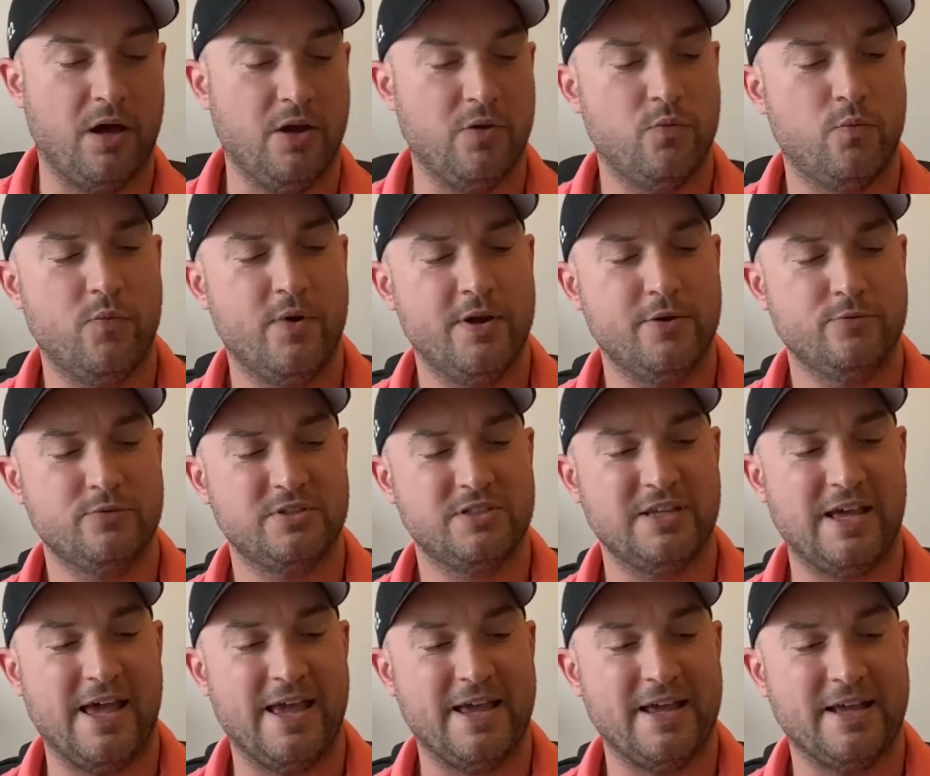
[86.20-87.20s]
I will
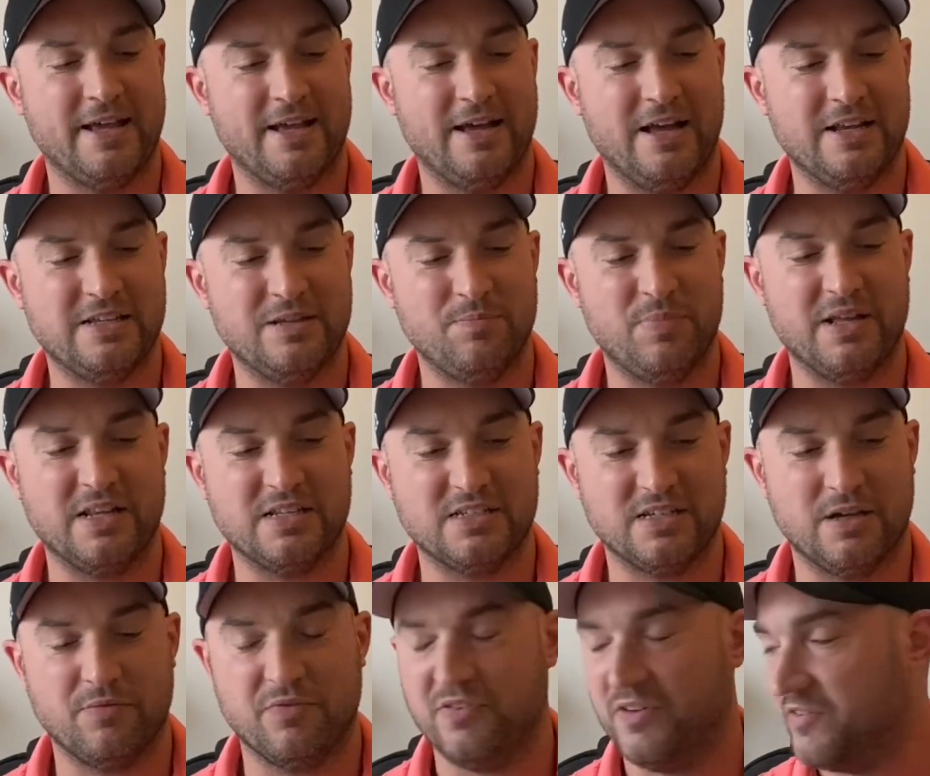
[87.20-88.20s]
say I did pick this
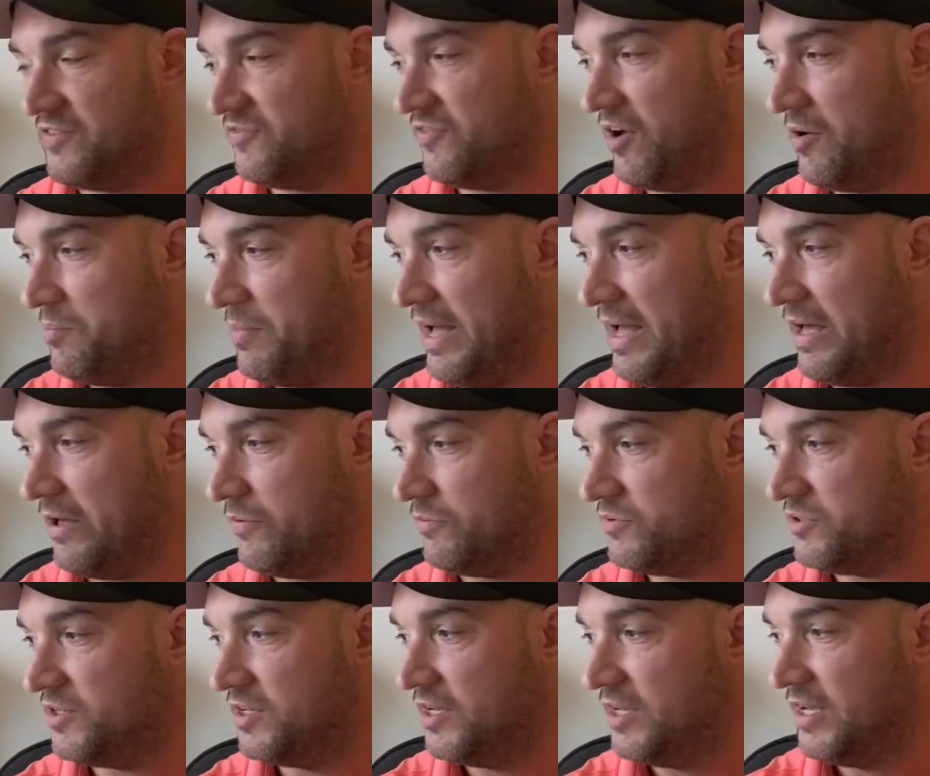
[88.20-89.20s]
up
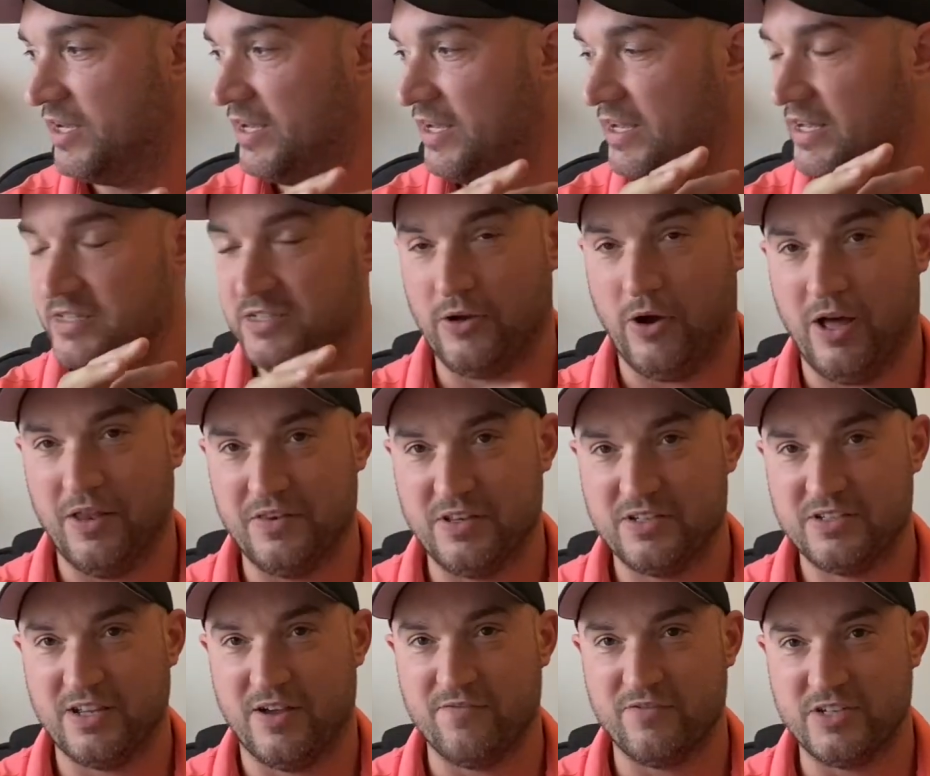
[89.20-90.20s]
£55, so under
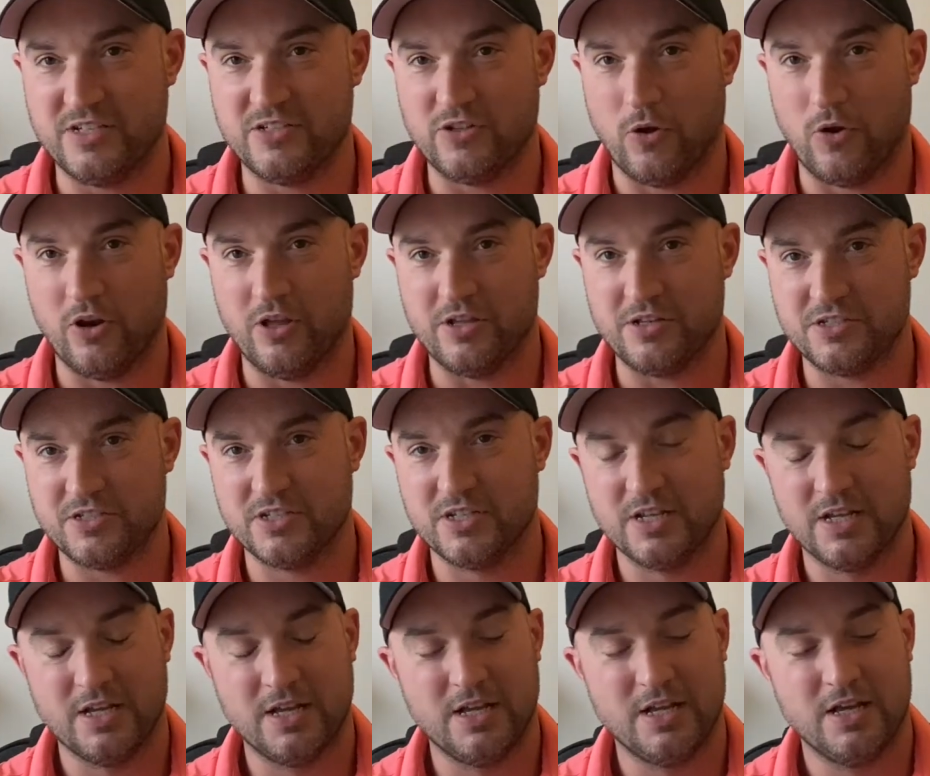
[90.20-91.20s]
$70
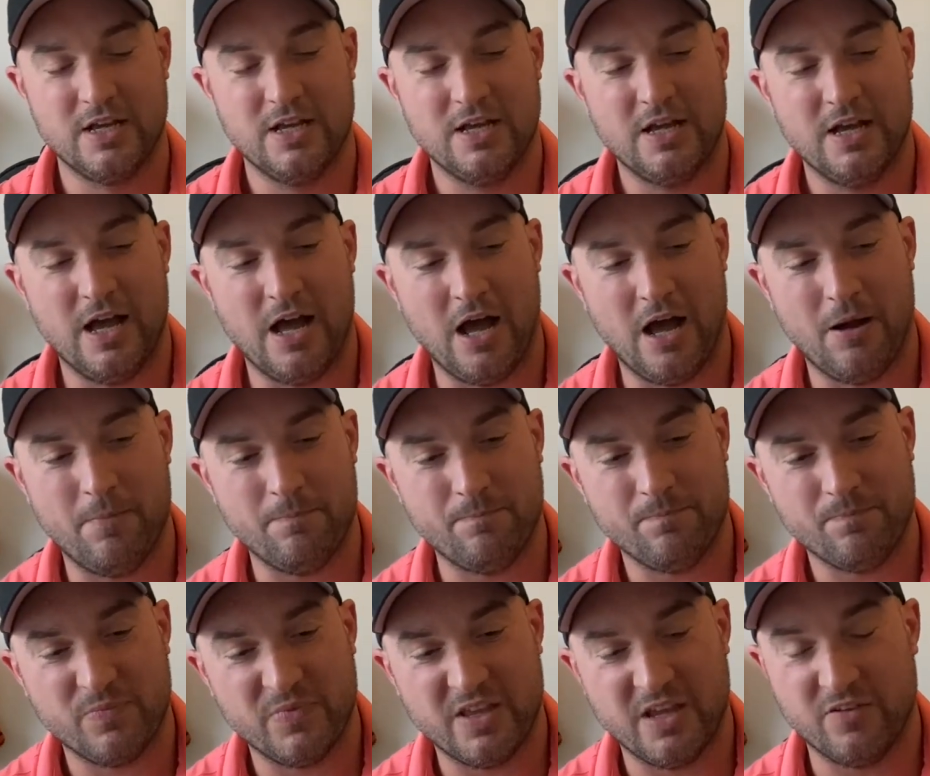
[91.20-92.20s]
um,
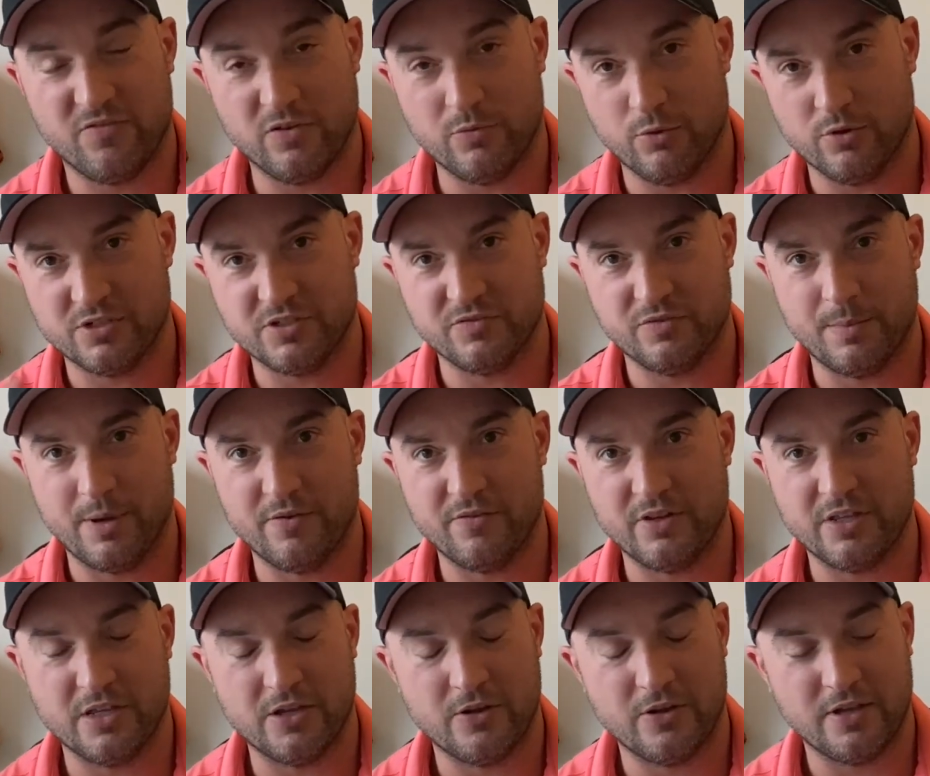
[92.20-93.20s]
if you're watching from over
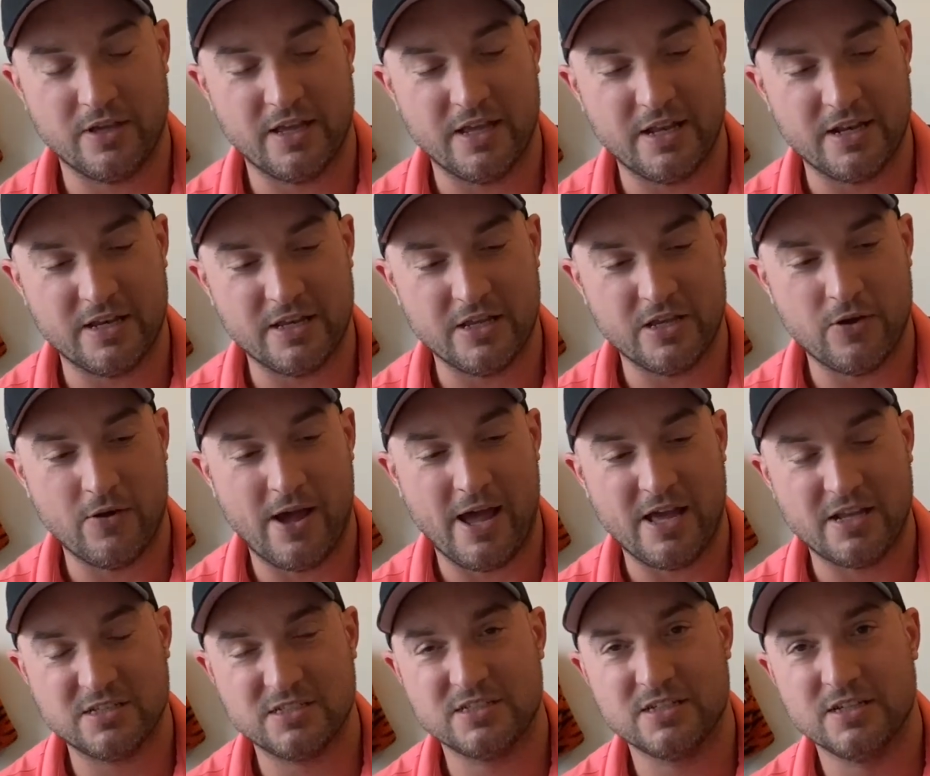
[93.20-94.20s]
U- in the
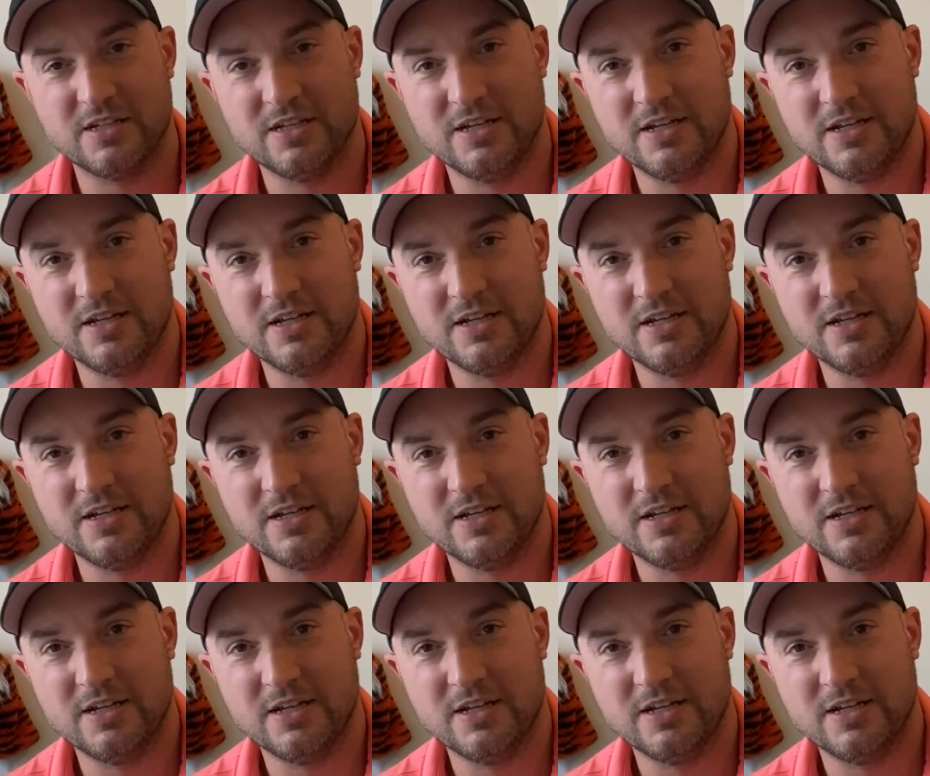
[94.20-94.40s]
US.